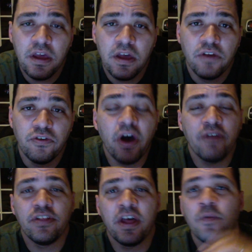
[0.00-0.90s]
So
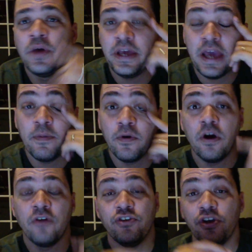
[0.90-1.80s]
after that, we came
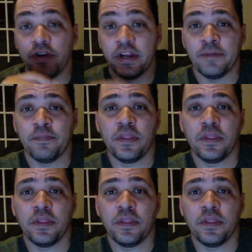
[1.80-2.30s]
across Unity.